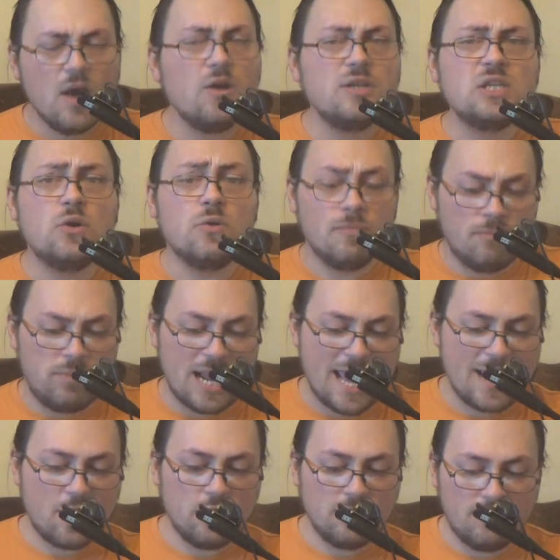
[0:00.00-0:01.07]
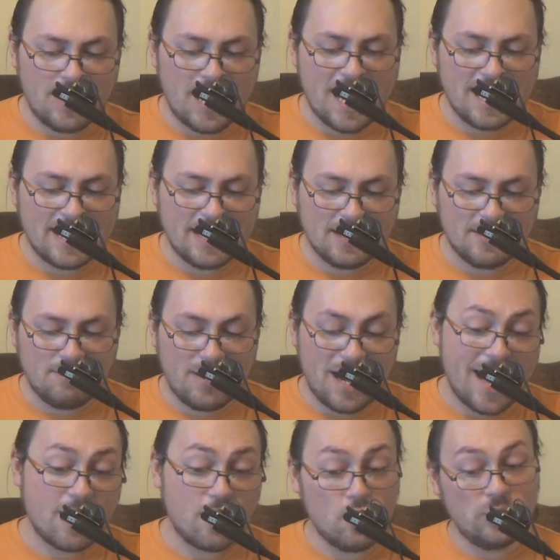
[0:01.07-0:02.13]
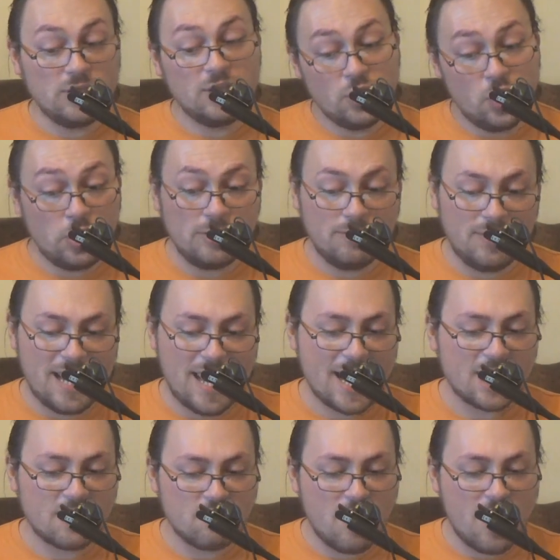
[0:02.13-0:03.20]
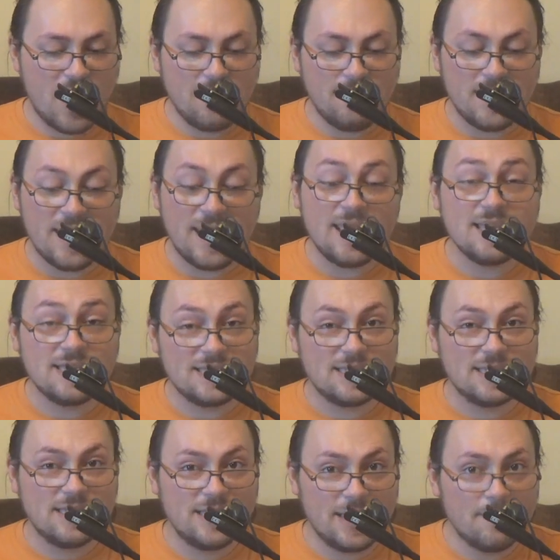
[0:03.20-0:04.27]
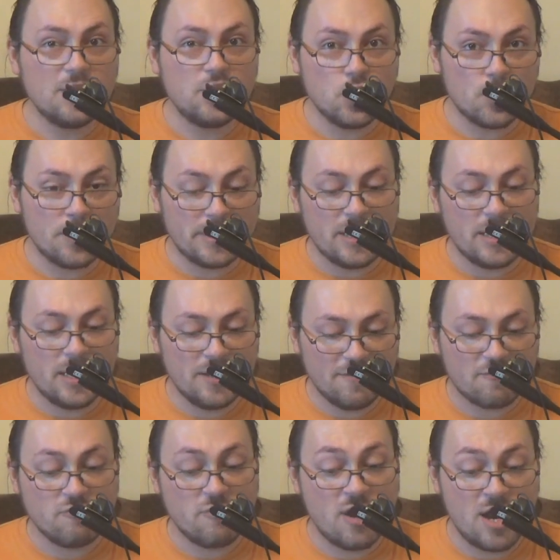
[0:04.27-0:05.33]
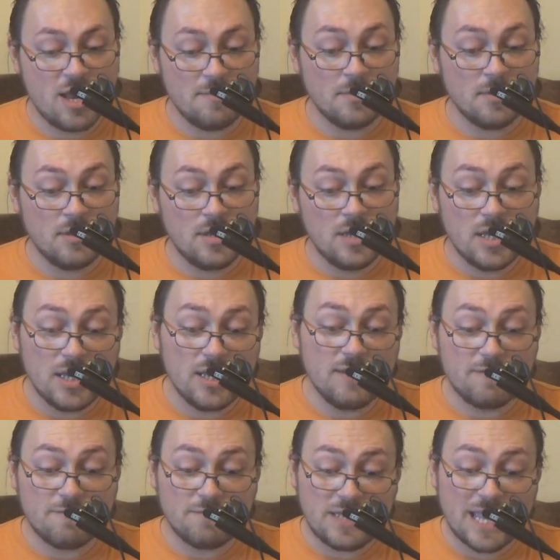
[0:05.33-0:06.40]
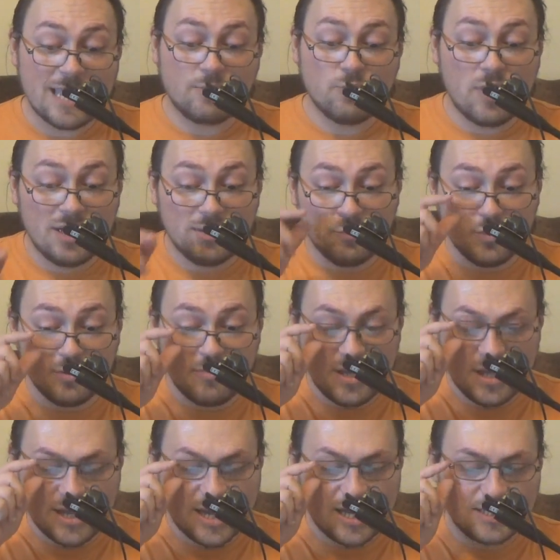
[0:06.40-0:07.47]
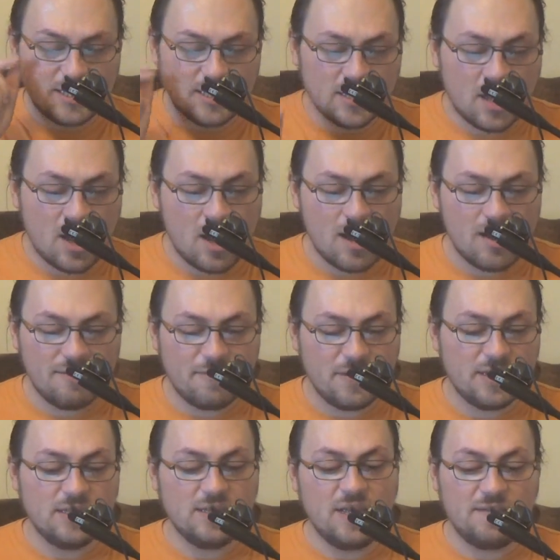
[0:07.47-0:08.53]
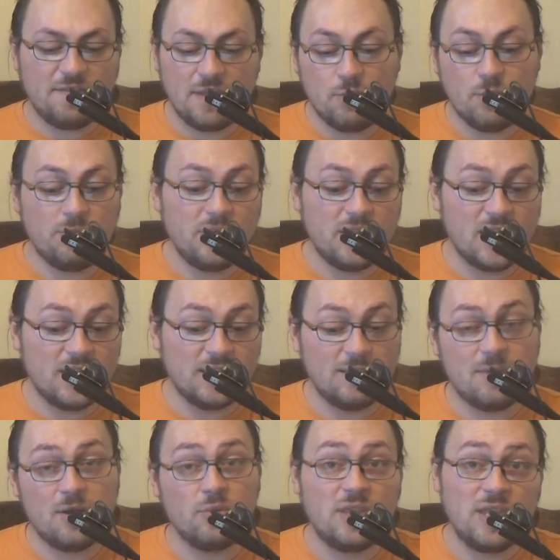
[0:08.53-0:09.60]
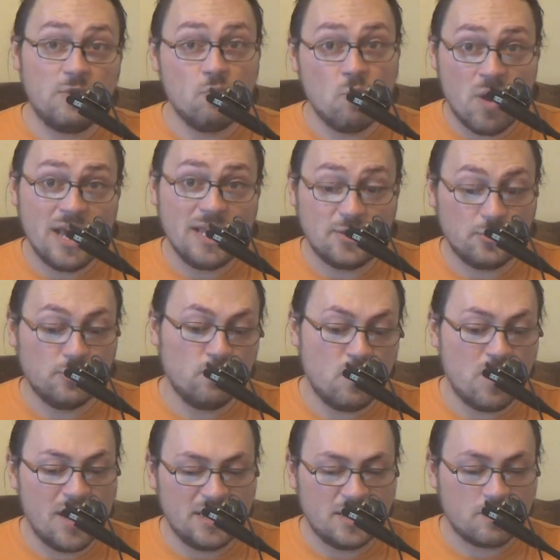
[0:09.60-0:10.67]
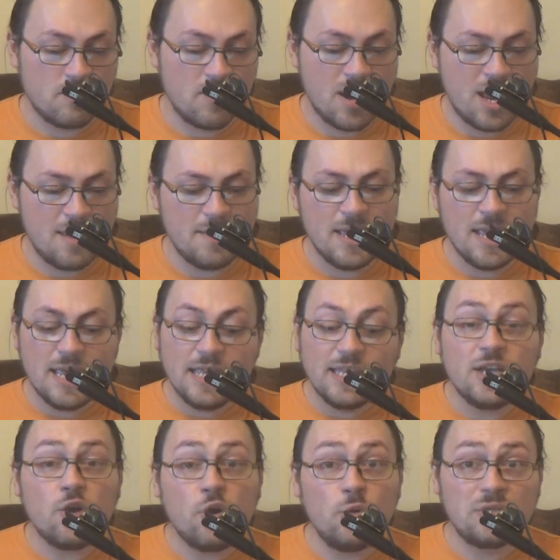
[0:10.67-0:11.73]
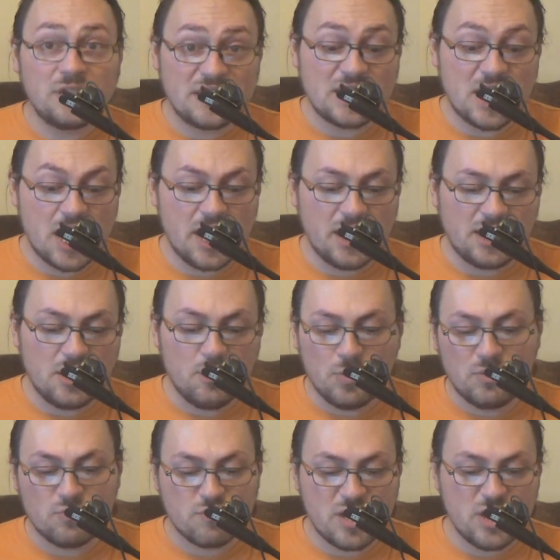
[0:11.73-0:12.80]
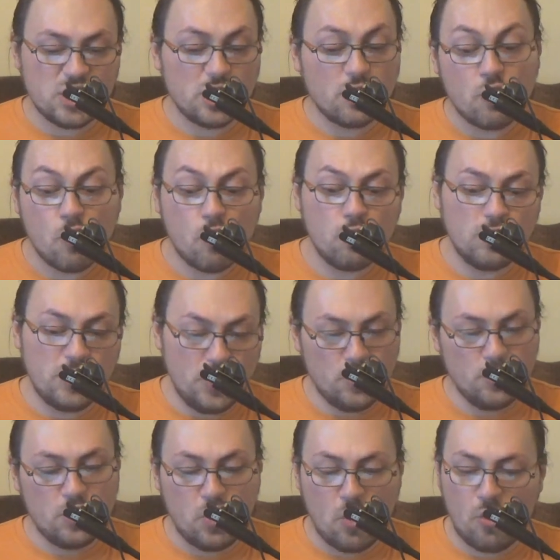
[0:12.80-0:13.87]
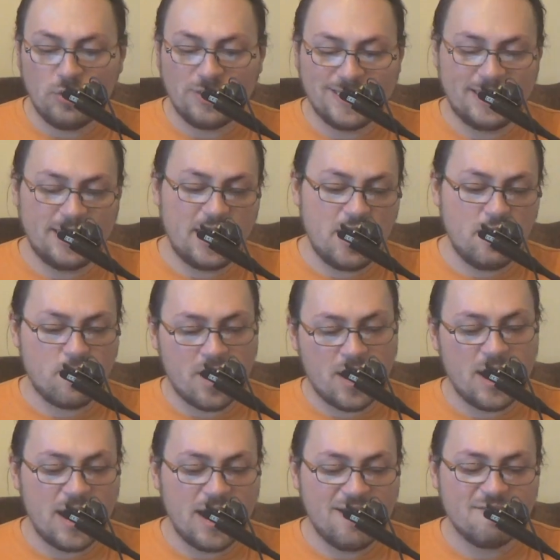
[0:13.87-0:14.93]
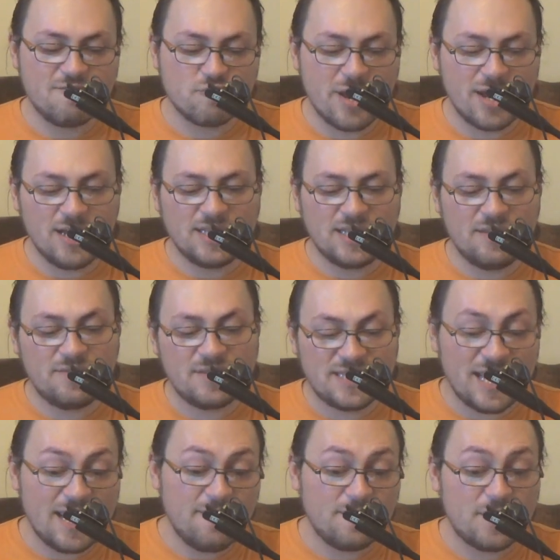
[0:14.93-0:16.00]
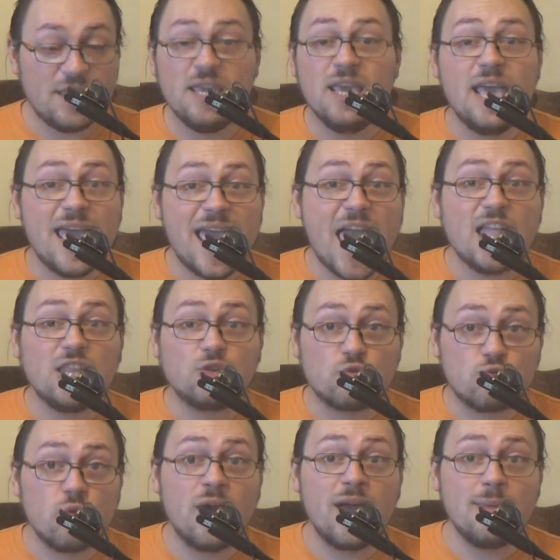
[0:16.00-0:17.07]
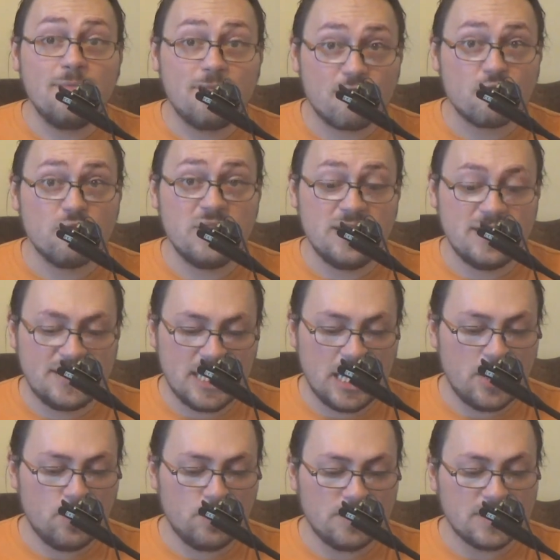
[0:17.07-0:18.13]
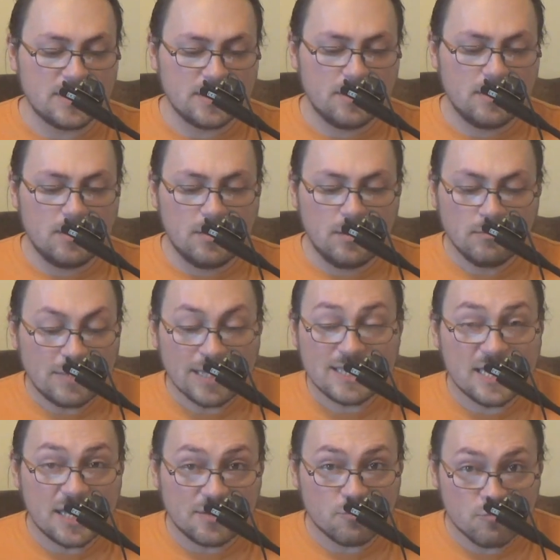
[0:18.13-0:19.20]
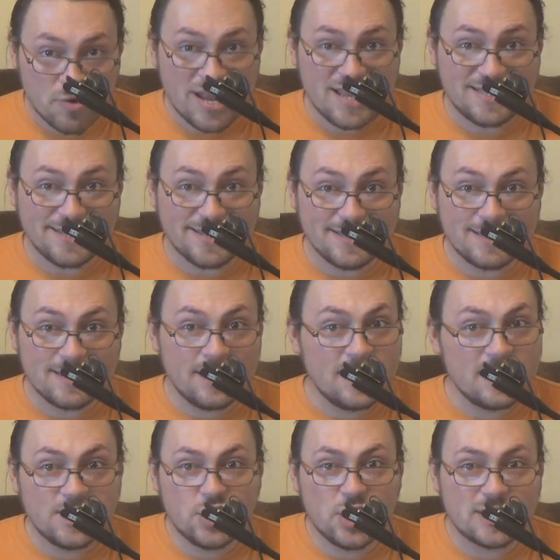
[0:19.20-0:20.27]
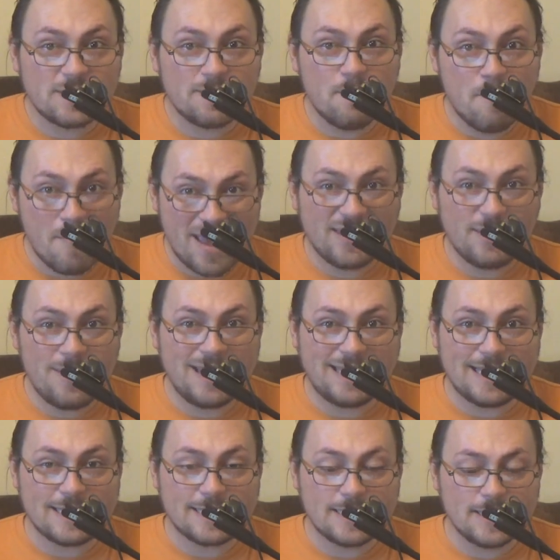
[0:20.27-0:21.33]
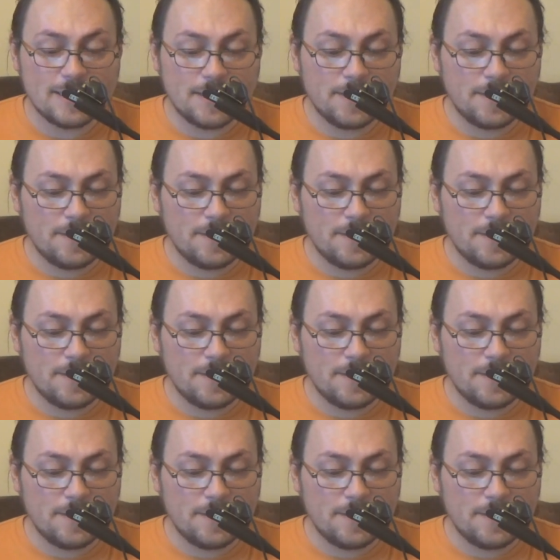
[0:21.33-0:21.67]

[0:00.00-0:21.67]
Also, black-on-black and black-on-non-black crime is the majority of crime. If that one would be cut in half and nothing would be done about the white-on-white crime, the whole society would reach a whole new golden era of relative safety and crime-free zones. That's not racist, it's just mathematics.